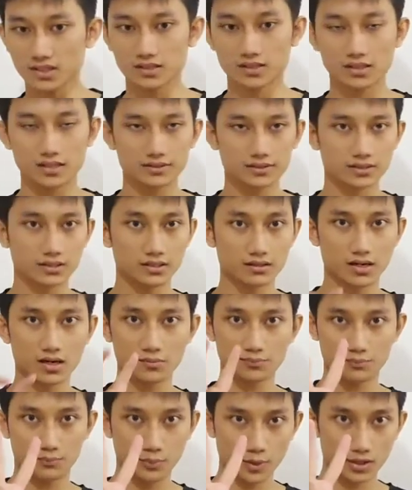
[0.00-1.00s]
And there
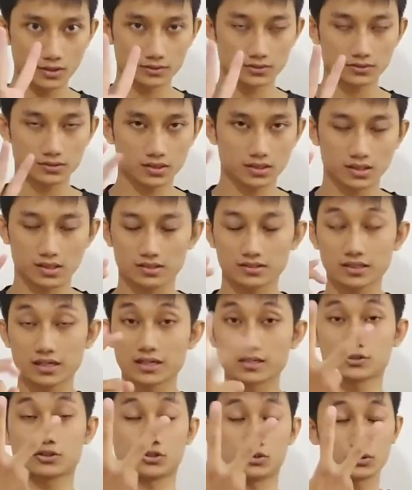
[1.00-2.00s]
are
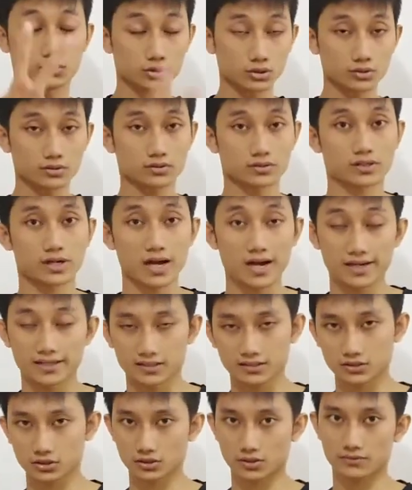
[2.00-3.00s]
two
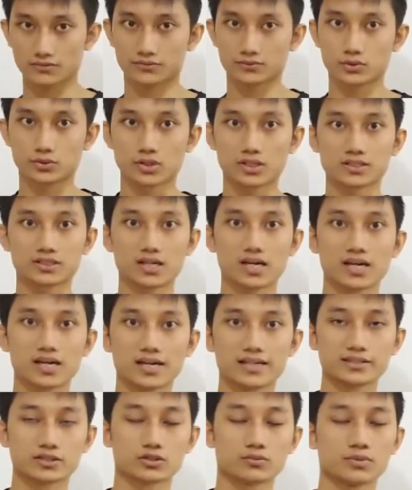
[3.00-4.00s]
kinds of
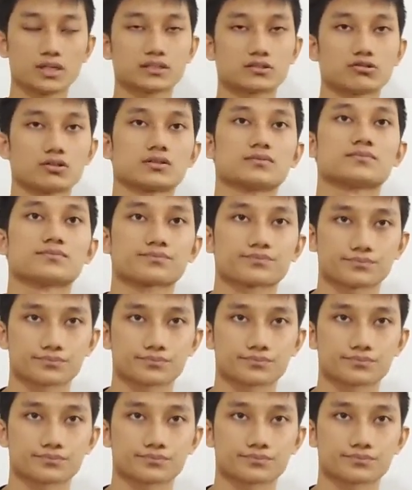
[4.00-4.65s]
quasi-isometric.